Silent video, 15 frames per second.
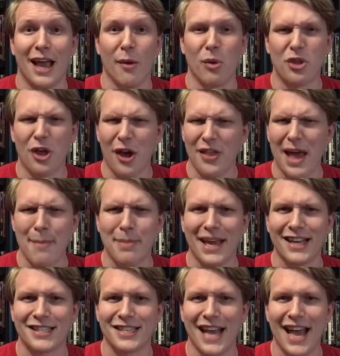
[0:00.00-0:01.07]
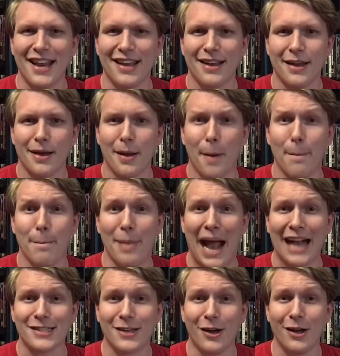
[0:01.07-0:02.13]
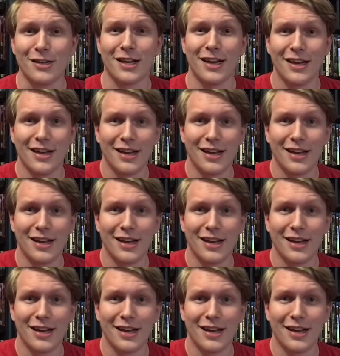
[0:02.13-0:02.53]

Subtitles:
And with all that being said, back talk